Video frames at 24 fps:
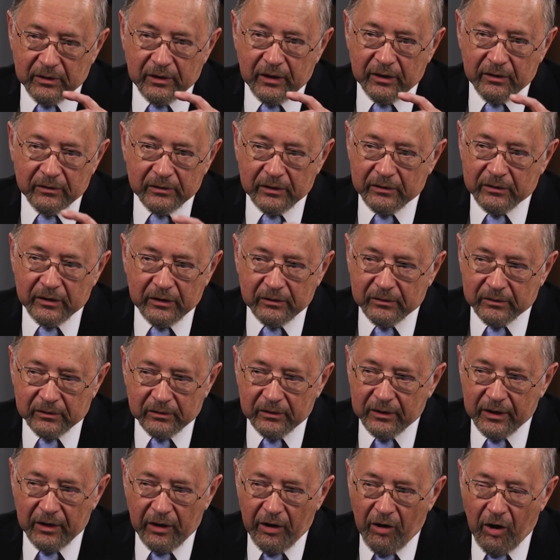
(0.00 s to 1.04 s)
the
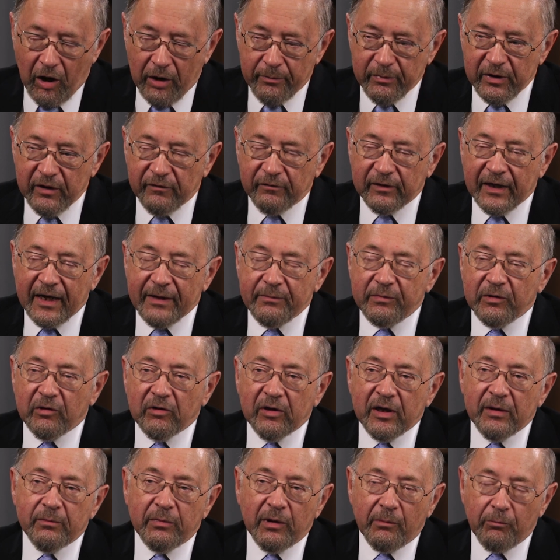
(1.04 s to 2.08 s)
army of
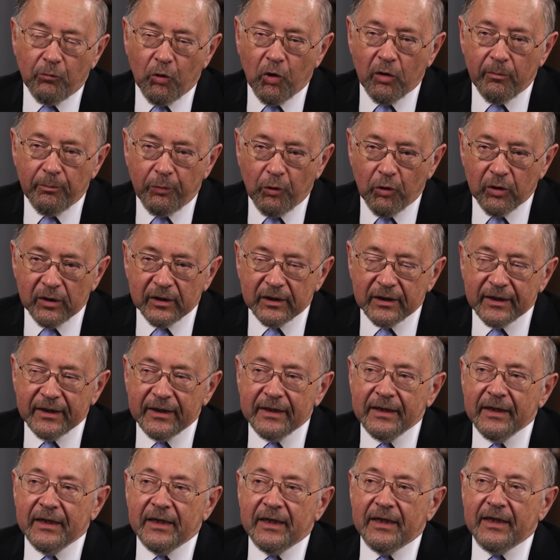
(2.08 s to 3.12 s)
Liberia, but more
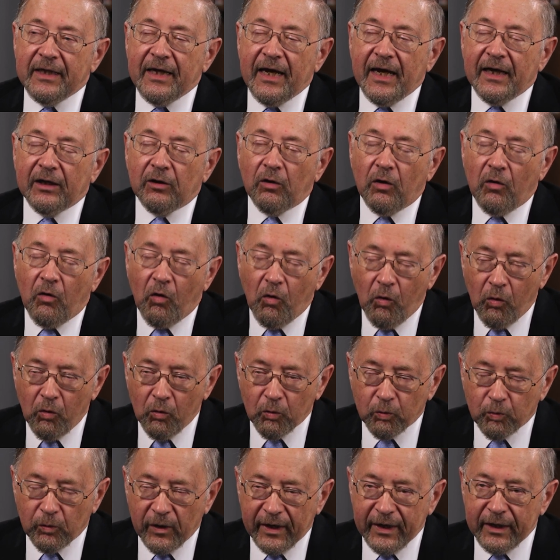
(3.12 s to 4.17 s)
importantly, he had a
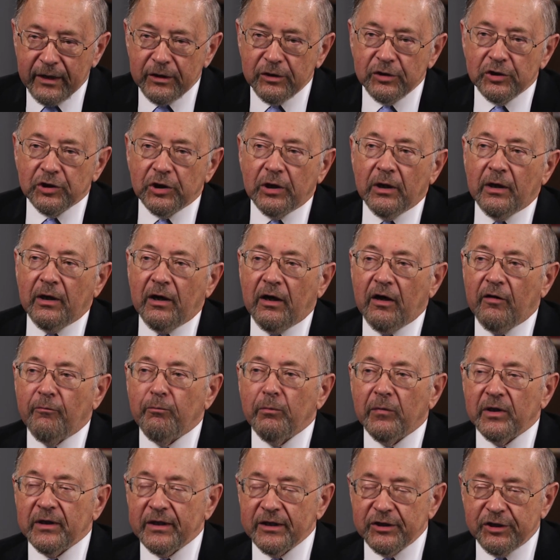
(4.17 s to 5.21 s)
whole range of
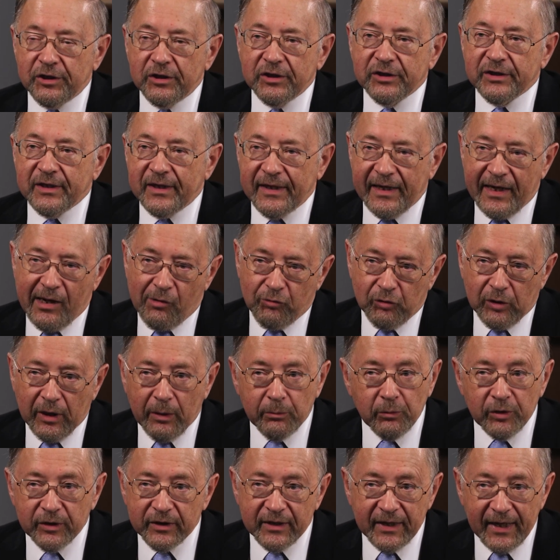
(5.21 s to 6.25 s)
militias that
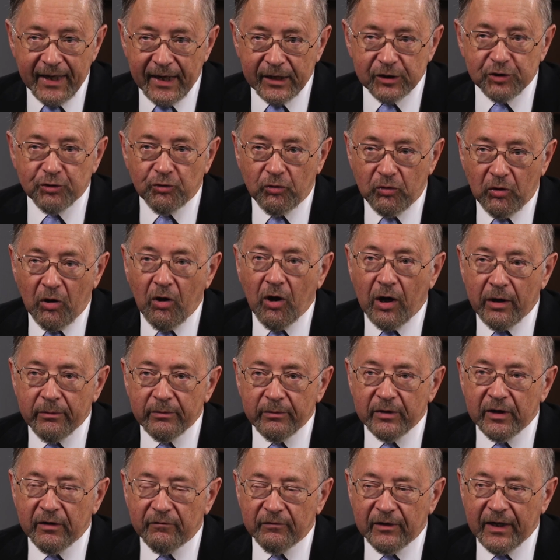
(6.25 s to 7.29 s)
outnumbered the actual
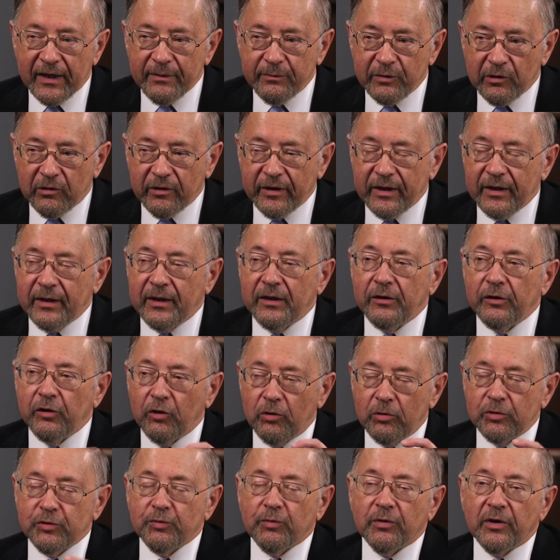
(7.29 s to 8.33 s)
army of Liberia, and
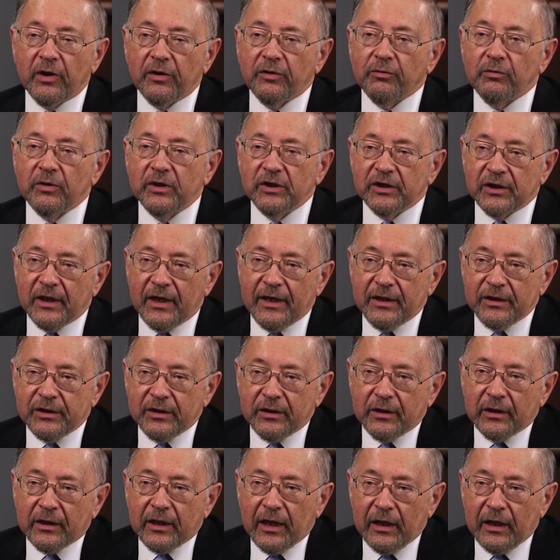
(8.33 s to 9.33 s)
those were the three sides in the